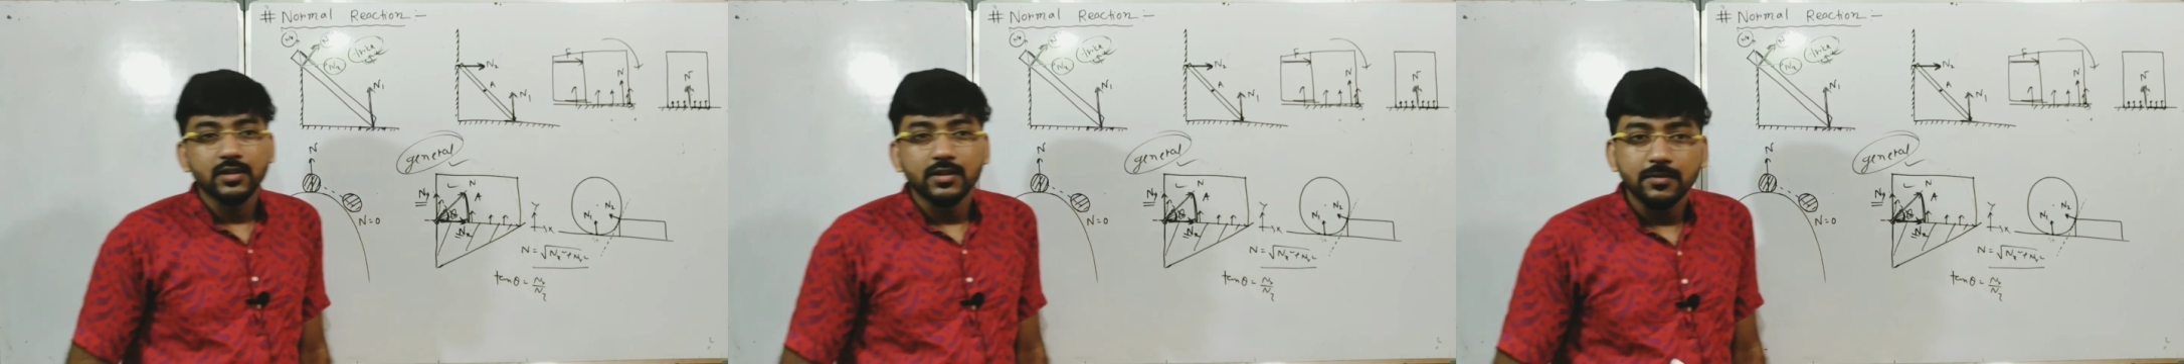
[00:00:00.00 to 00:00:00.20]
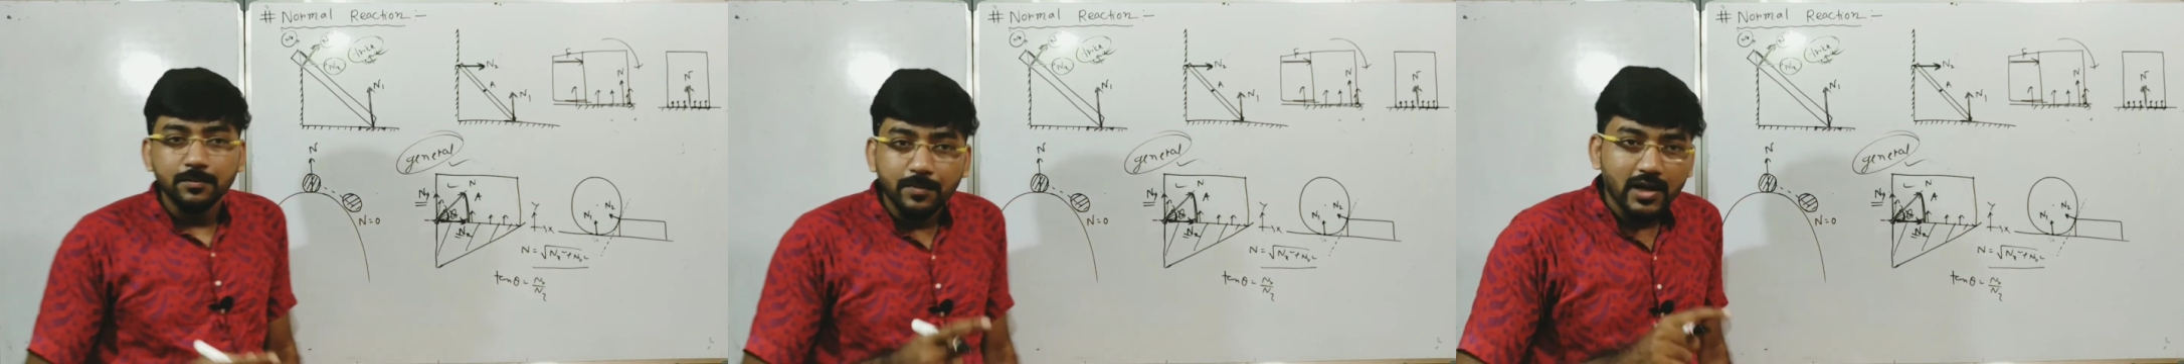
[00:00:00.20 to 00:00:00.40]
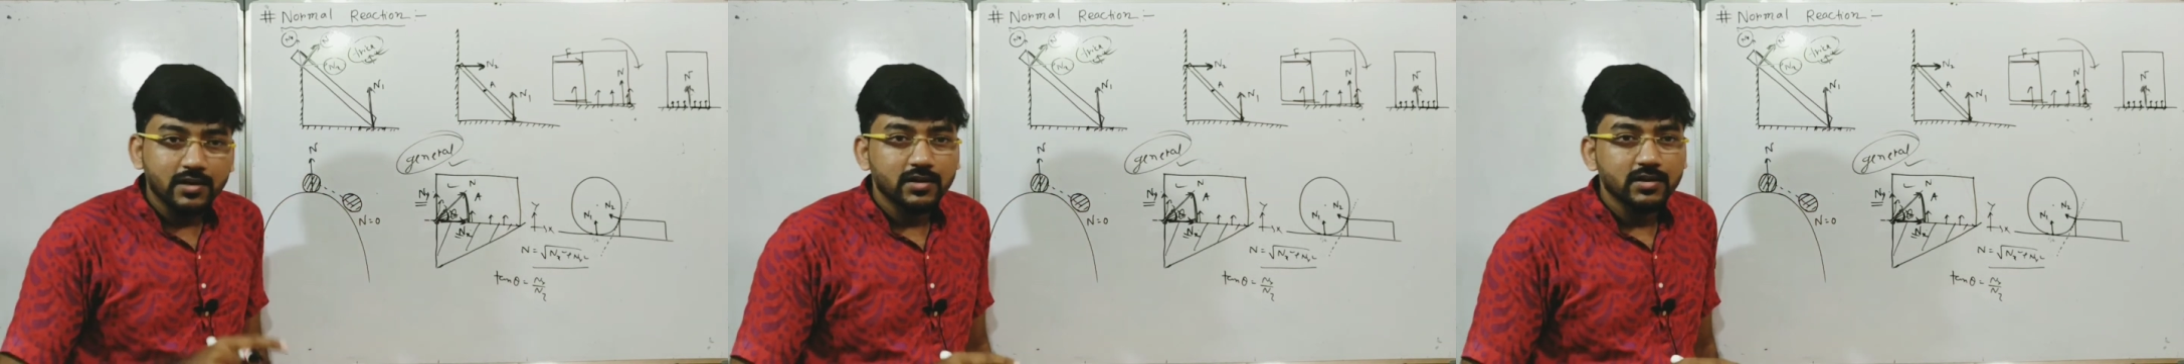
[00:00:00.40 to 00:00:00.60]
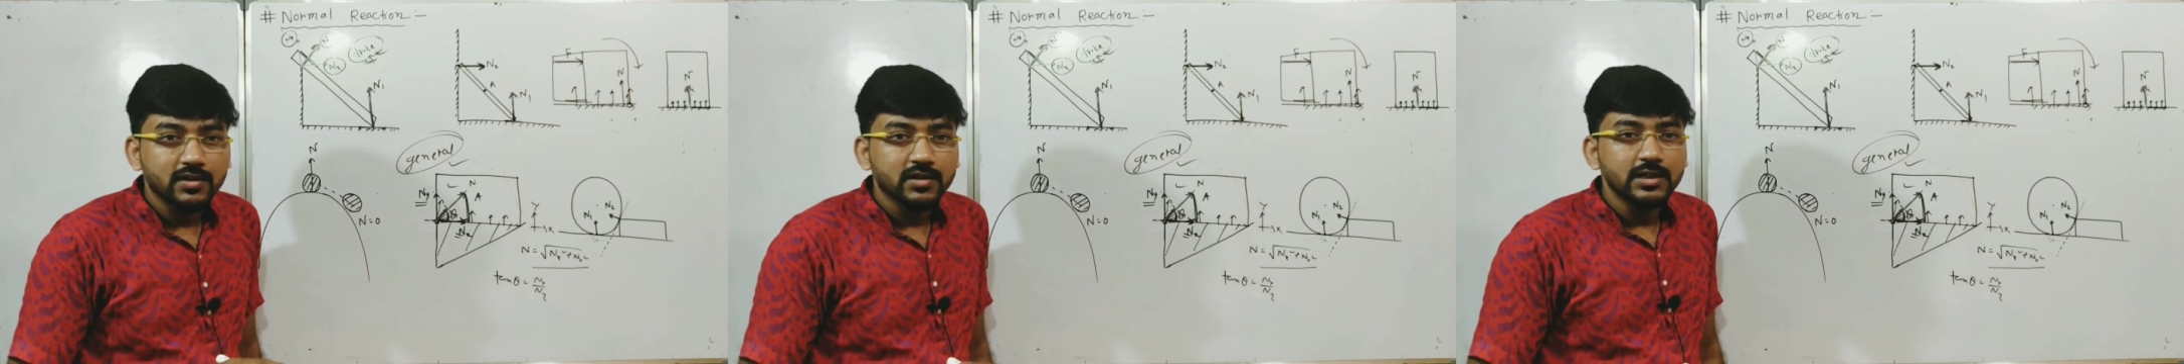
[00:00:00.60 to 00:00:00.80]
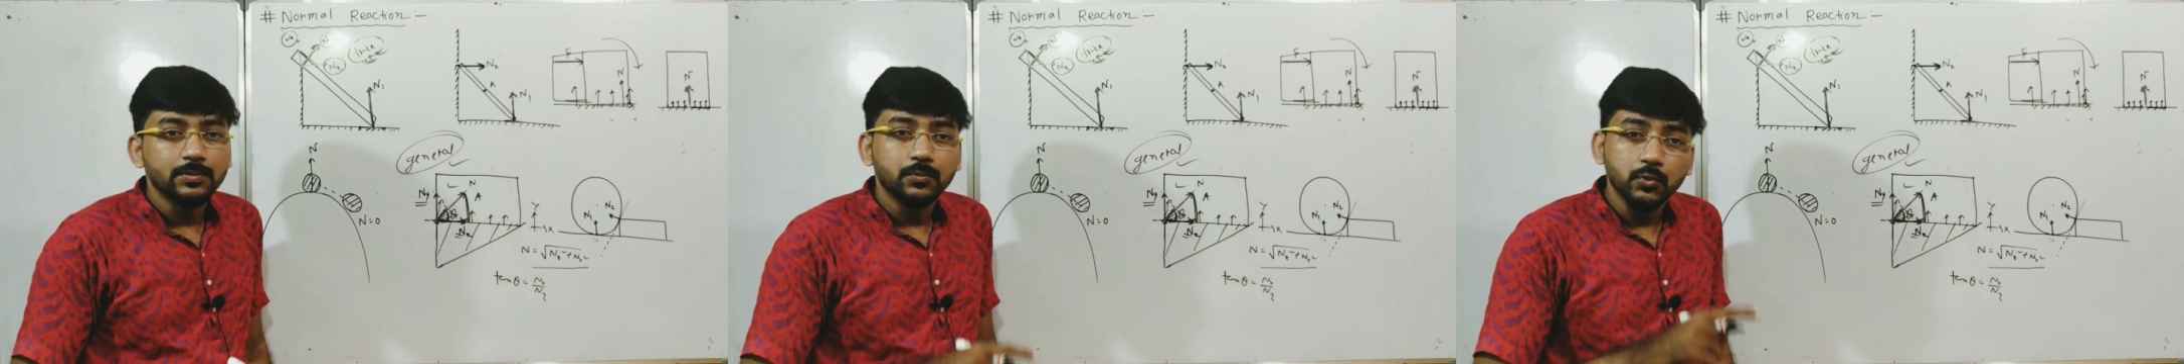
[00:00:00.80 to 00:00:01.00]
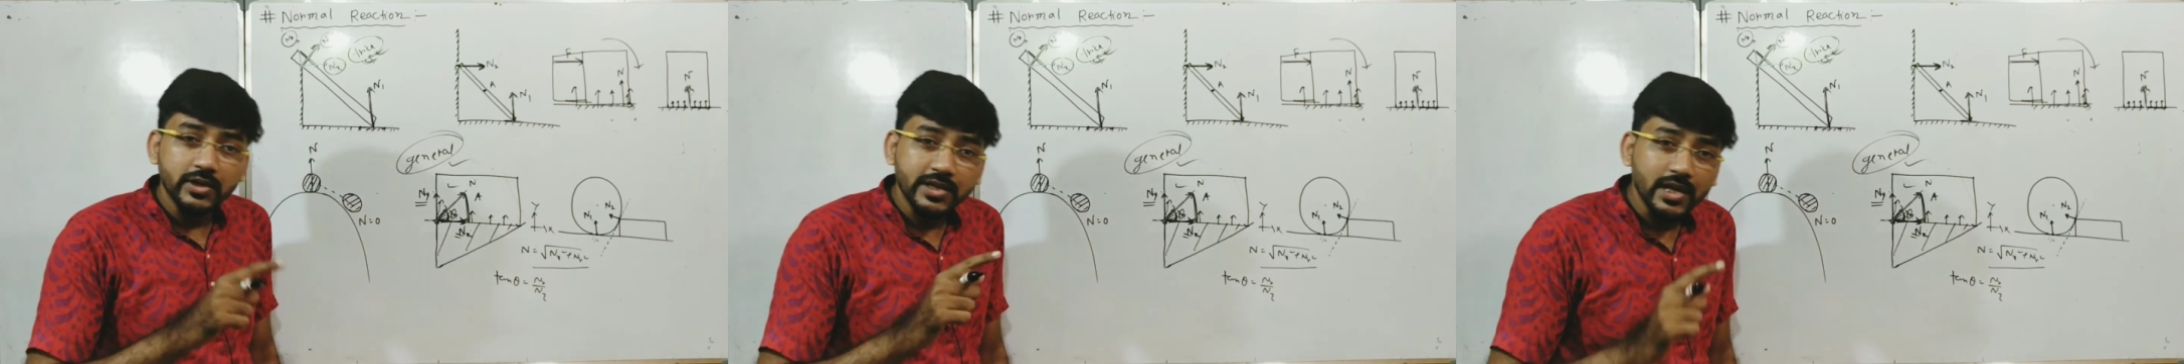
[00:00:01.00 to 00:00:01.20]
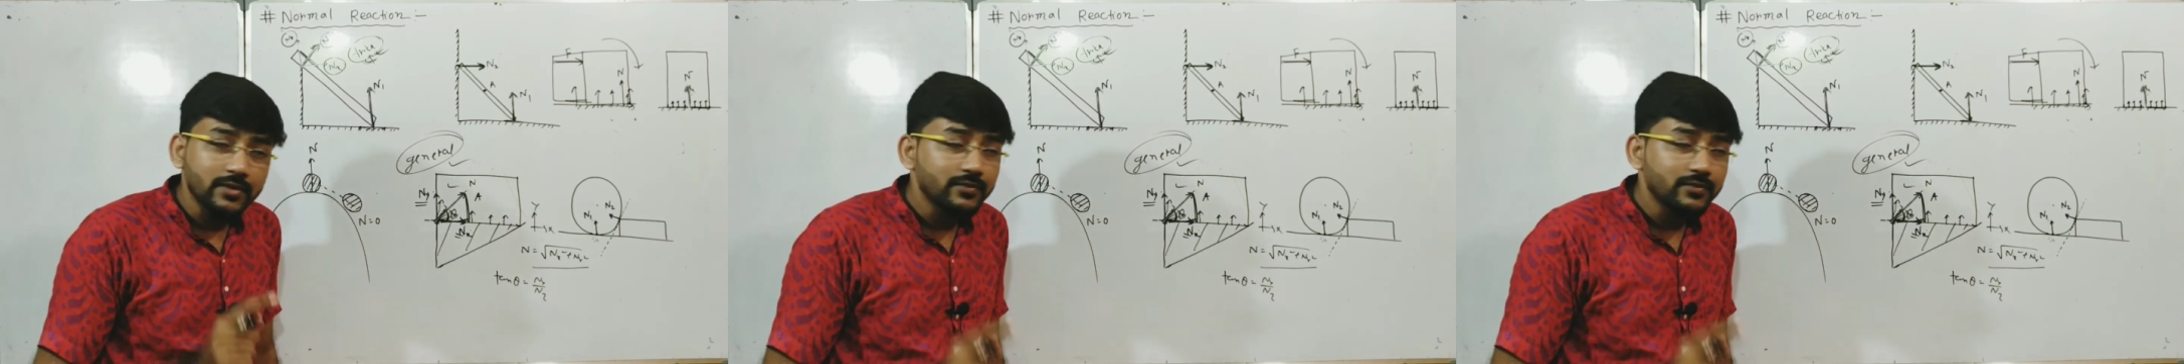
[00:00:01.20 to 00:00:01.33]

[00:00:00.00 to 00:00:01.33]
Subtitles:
but if we can